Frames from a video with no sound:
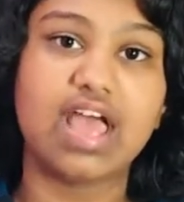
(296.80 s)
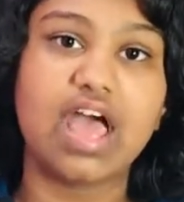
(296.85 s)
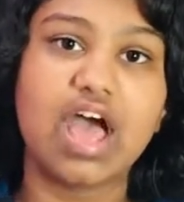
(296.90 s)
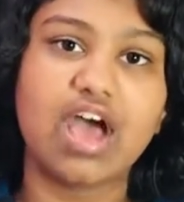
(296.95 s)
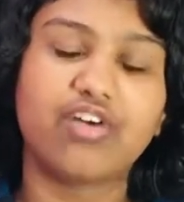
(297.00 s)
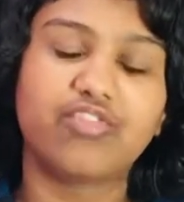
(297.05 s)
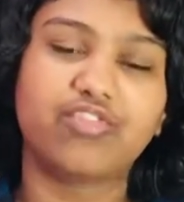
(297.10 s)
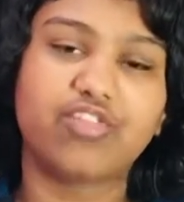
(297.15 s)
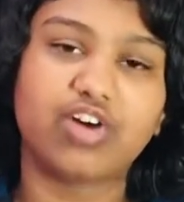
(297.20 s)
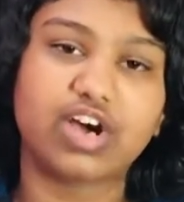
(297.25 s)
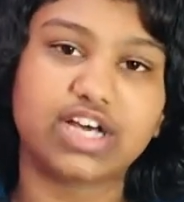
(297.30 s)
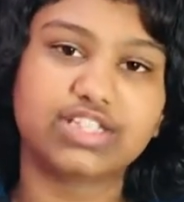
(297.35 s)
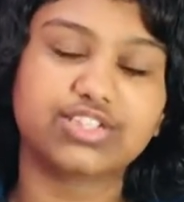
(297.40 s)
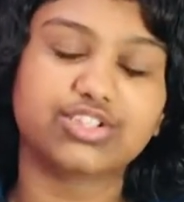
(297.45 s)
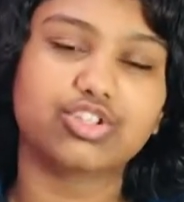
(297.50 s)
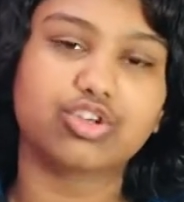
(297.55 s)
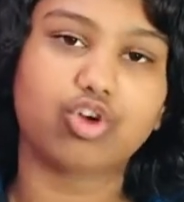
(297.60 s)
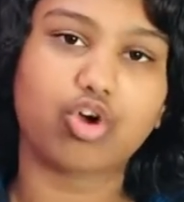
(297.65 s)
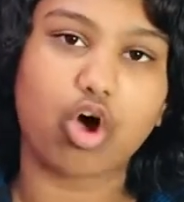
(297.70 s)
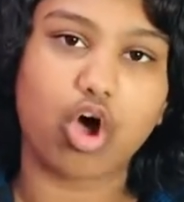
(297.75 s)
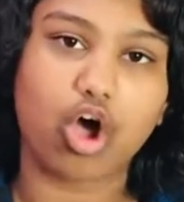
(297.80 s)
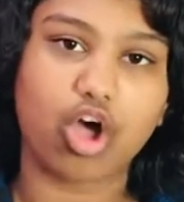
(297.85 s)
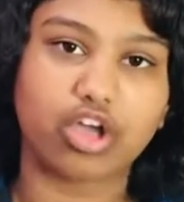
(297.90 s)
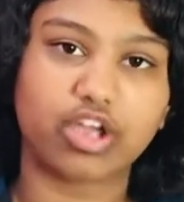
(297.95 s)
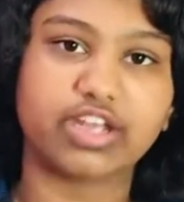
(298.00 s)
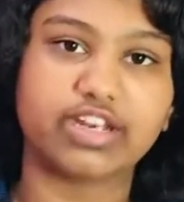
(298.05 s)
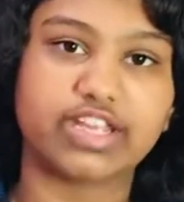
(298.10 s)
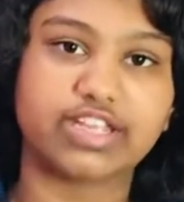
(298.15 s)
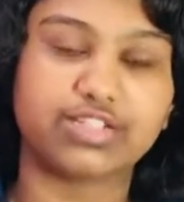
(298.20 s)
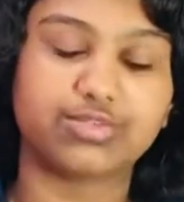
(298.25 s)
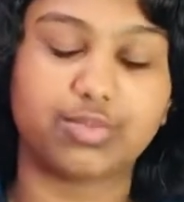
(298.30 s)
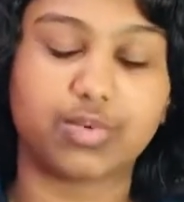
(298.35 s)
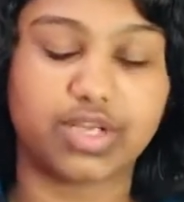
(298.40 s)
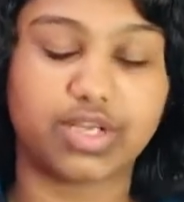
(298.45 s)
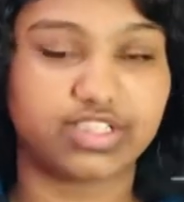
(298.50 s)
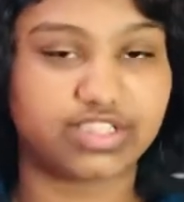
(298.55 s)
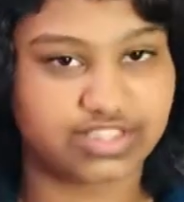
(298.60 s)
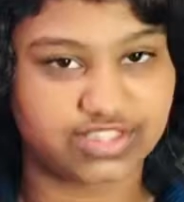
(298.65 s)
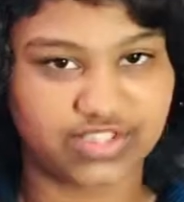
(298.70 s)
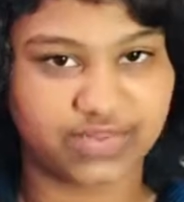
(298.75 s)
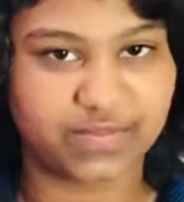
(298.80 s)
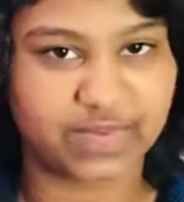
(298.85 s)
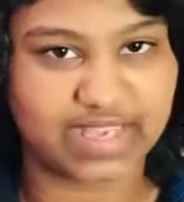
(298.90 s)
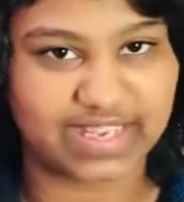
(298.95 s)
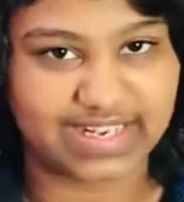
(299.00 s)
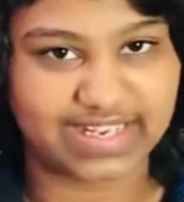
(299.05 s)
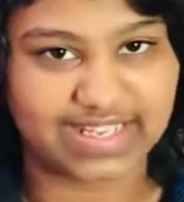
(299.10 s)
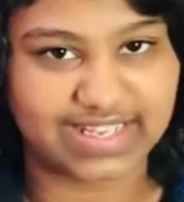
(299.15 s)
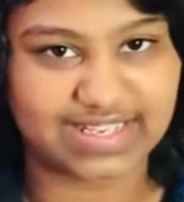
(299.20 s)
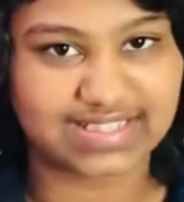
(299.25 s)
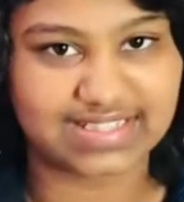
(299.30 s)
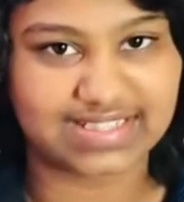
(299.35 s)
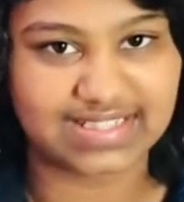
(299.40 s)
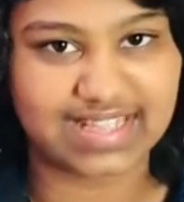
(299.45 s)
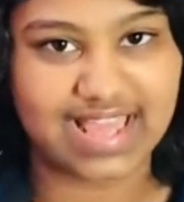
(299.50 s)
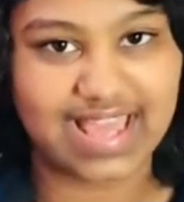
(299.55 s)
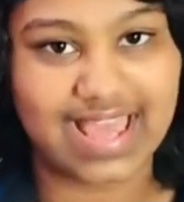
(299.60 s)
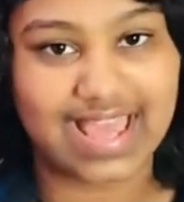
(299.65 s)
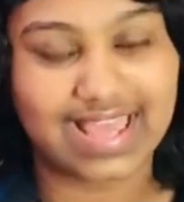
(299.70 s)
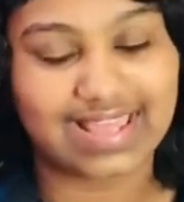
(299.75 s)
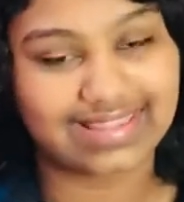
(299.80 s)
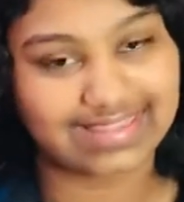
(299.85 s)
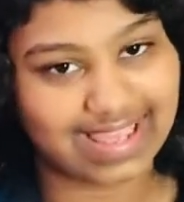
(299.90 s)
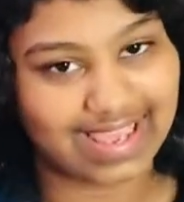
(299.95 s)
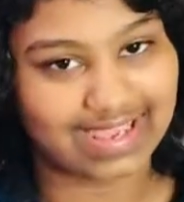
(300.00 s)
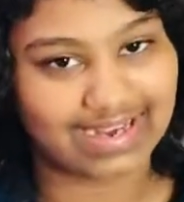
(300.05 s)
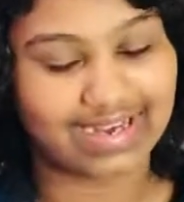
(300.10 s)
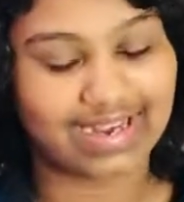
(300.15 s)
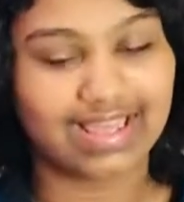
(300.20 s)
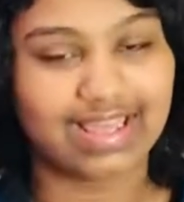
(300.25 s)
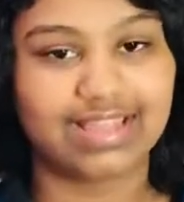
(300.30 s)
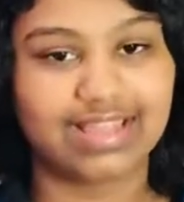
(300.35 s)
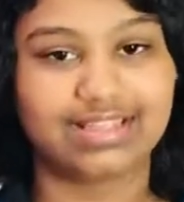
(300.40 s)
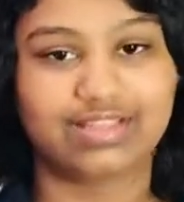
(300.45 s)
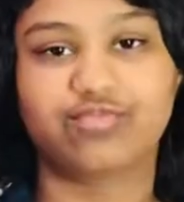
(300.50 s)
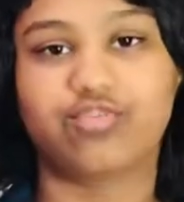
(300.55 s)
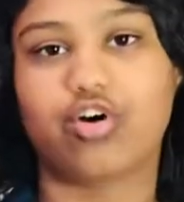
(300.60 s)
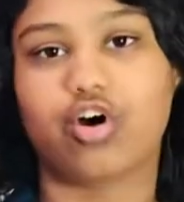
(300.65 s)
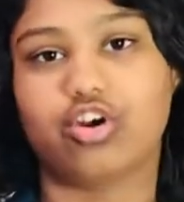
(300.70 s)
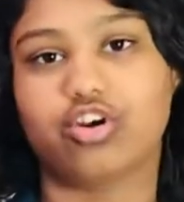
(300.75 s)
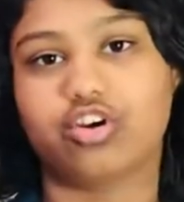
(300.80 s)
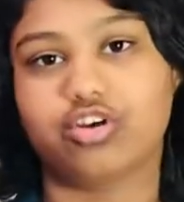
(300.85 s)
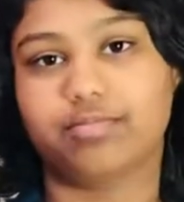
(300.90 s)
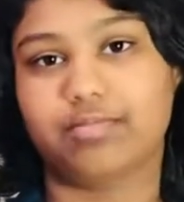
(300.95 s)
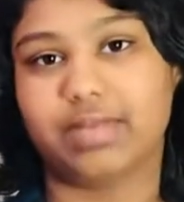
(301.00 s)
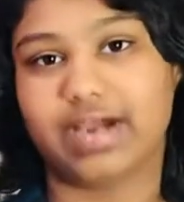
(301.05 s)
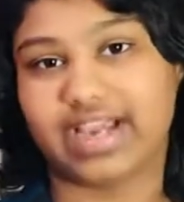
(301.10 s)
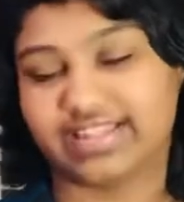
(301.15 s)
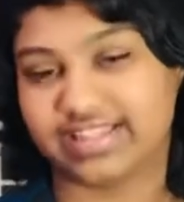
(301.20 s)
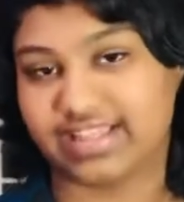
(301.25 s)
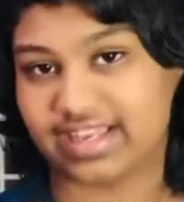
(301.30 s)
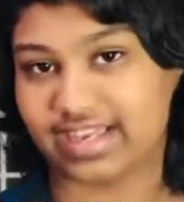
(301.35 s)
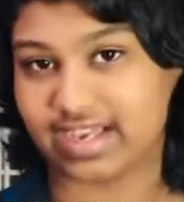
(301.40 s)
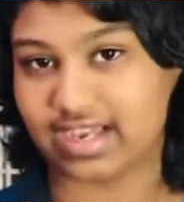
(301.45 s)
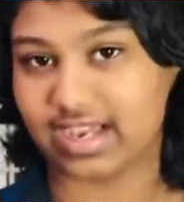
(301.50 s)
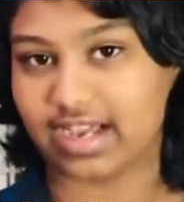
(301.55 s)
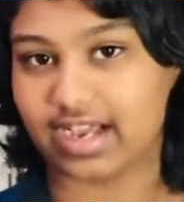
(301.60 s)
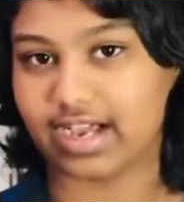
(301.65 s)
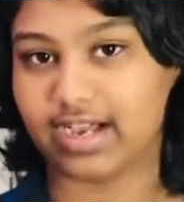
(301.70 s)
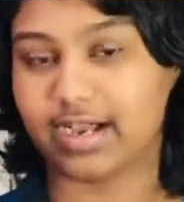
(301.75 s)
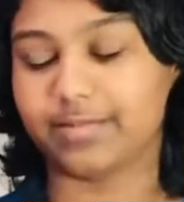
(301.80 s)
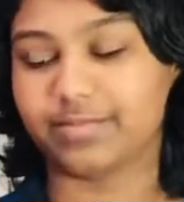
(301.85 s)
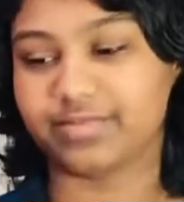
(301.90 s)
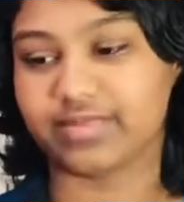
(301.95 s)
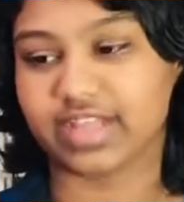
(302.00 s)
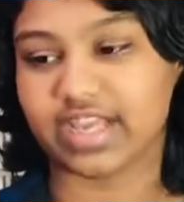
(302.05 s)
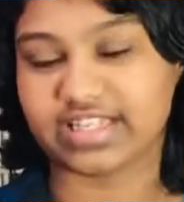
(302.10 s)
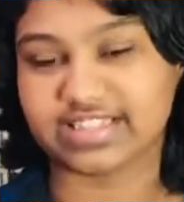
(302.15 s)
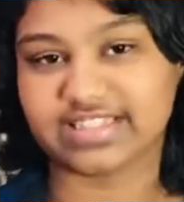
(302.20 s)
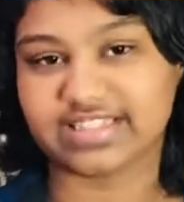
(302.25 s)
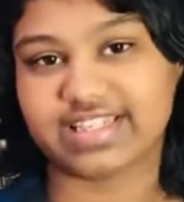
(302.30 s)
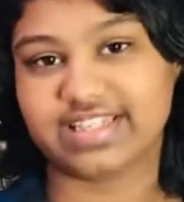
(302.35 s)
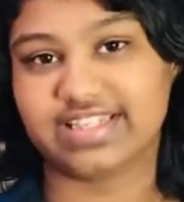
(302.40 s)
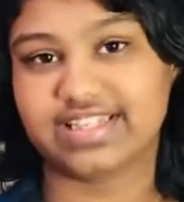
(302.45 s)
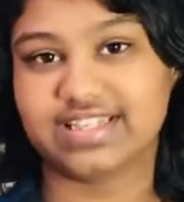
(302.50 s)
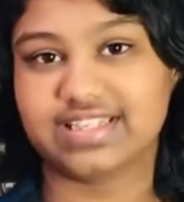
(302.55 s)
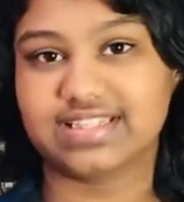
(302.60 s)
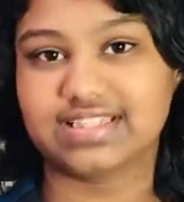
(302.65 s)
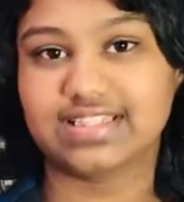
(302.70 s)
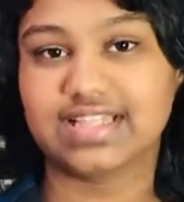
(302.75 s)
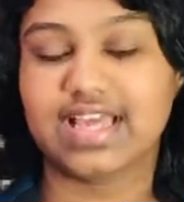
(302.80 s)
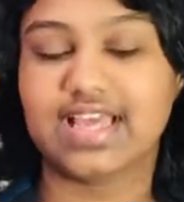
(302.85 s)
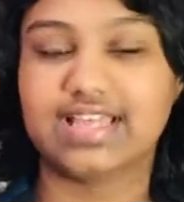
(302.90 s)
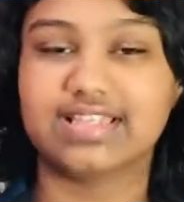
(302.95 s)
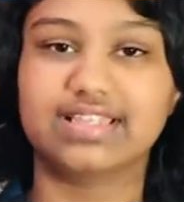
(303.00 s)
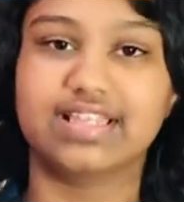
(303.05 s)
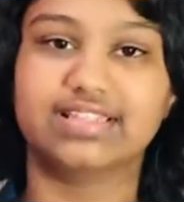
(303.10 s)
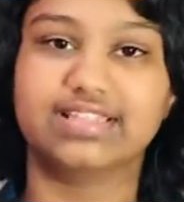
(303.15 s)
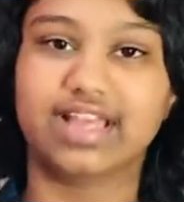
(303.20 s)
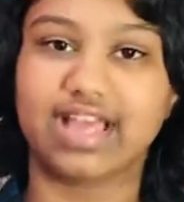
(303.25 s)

first to conquer it were the Sumerians, then followed by the Assyrians, then the